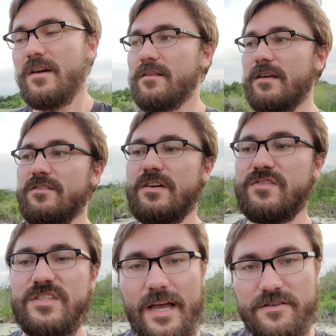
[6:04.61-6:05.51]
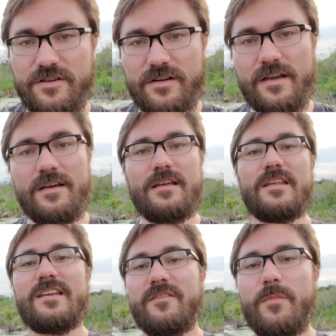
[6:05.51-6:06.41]
Then you have Saturn, and
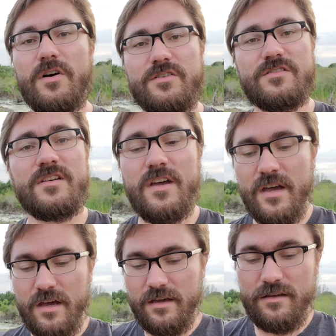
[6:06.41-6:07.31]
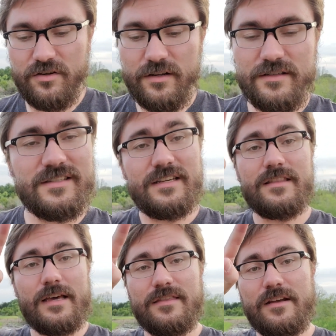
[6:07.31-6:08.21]
then you have Mars. You're gonna see
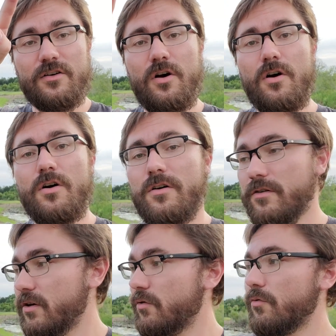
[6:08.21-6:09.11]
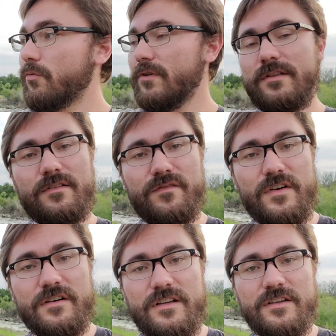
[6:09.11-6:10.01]
that they are all within a
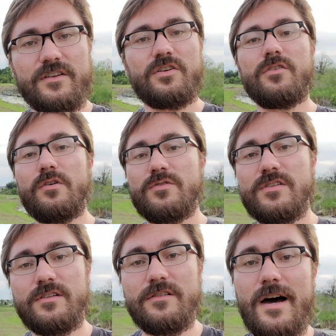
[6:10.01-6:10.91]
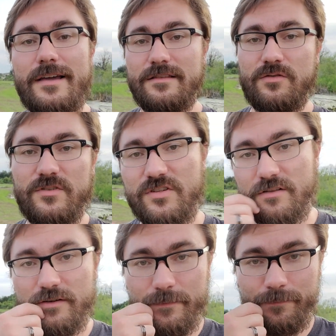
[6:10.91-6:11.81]
very close line to each
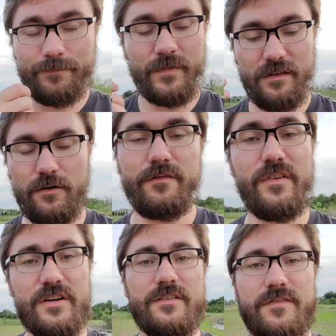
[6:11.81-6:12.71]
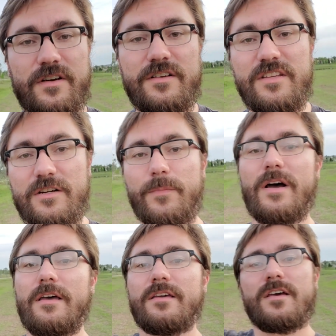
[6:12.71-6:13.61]
other. They're all very, very
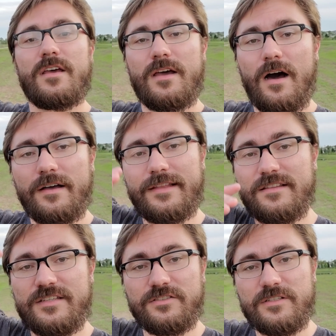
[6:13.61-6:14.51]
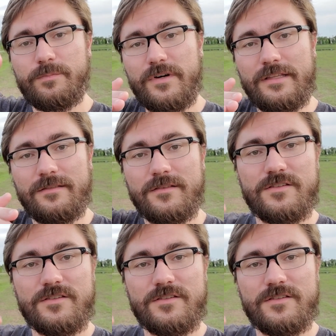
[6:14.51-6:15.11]
nearby on that tilted plane.